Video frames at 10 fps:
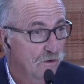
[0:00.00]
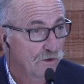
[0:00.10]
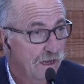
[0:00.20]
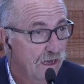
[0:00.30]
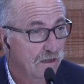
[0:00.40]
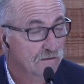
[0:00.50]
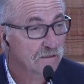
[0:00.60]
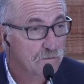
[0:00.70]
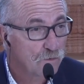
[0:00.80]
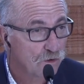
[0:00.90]
and
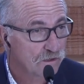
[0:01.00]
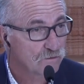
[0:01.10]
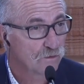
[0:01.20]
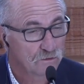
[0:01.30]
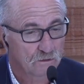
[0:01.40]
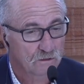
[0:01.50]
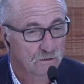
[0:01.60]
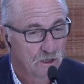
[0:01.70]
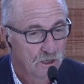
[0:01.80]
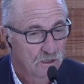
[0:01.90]
came
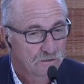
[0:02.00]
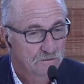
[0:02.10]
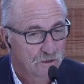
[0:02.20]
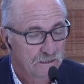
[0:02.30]
to their